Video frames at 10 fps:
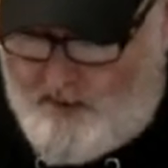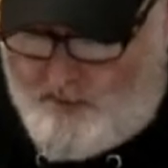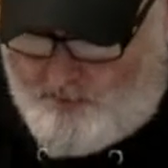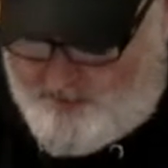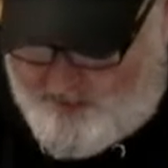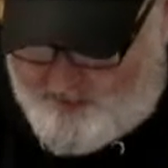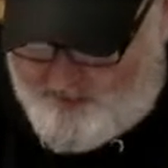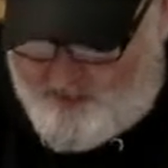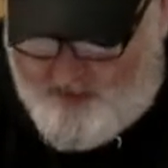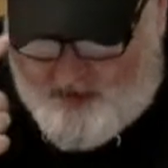where you guys
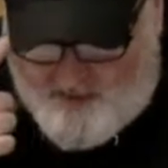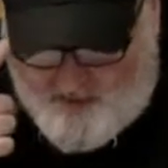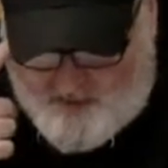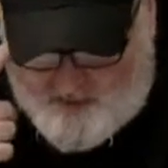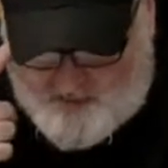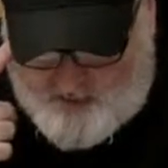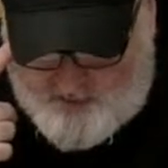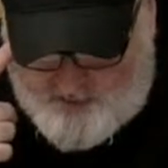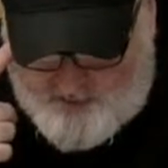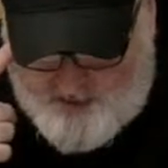went around
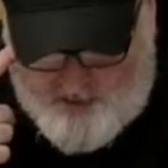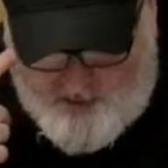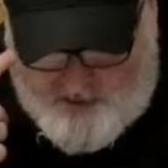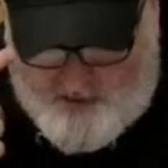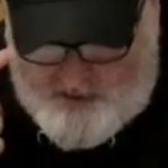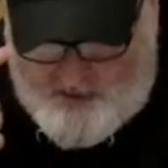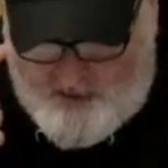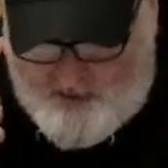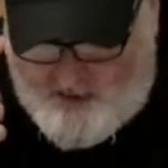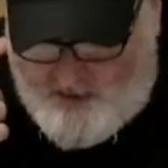Century Lane,
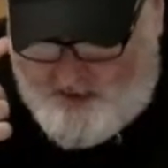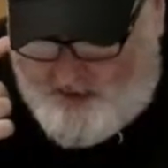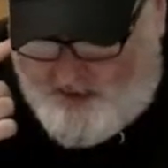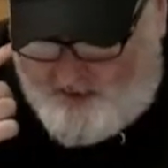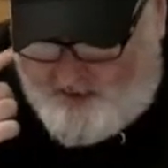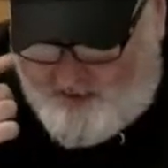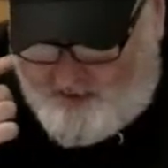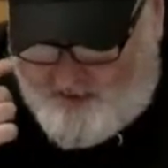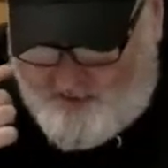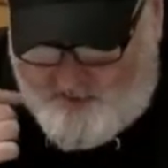and
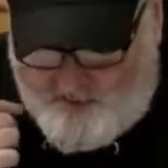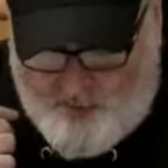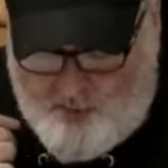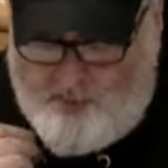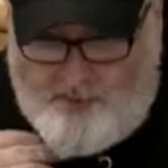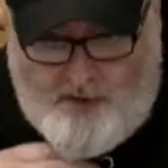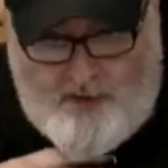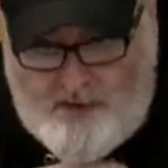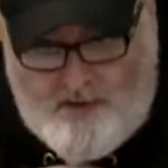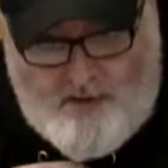she was
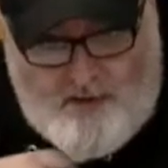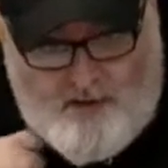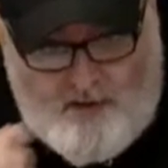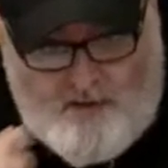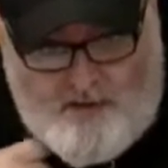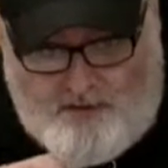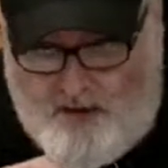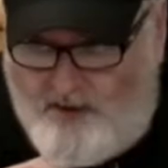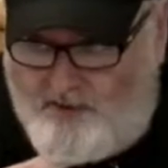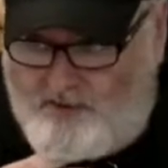moved to
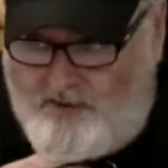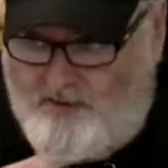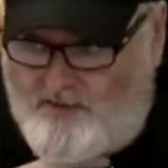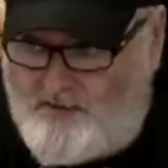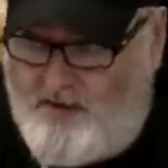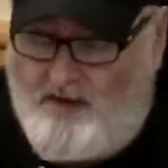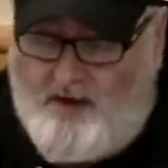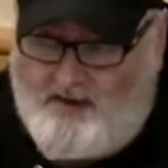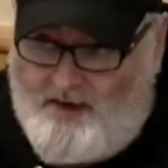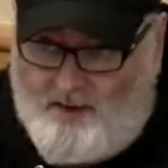tears.
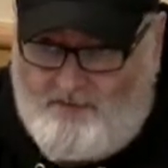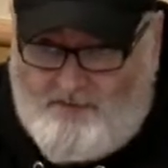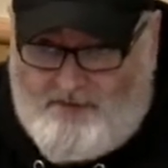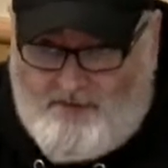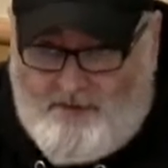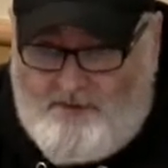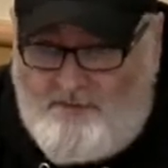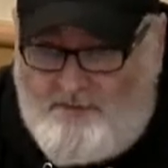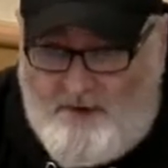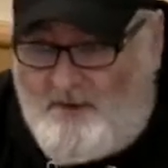A
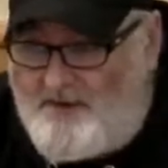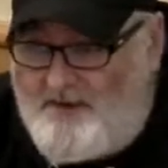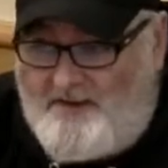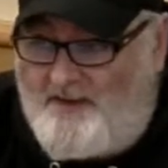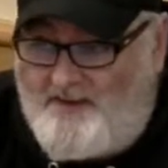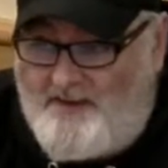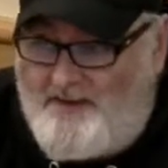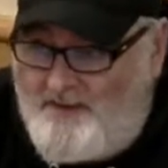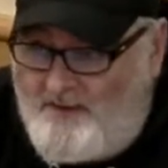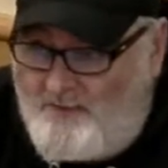50-year-old adult
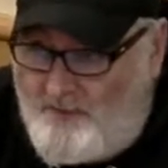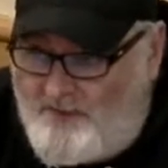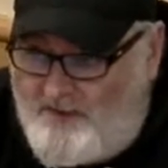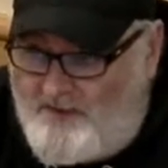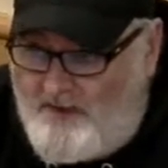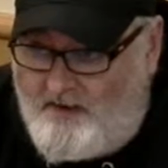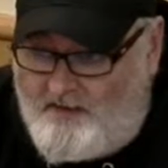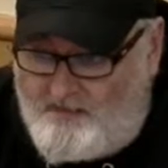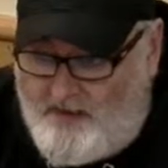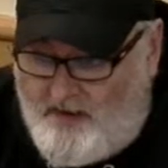moved to
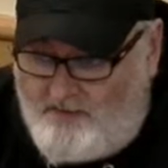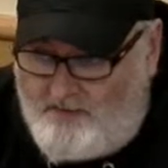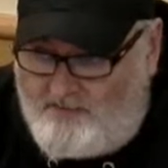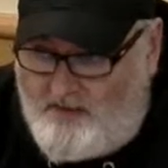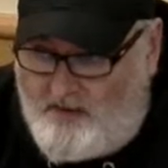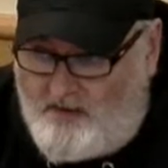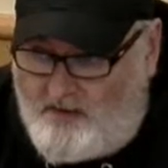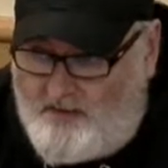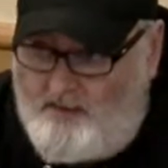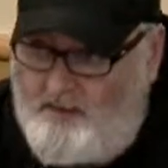tears because of
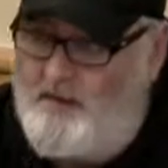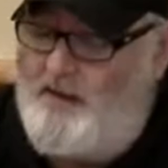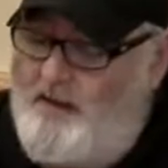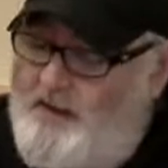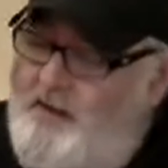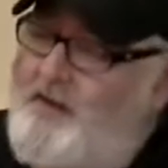the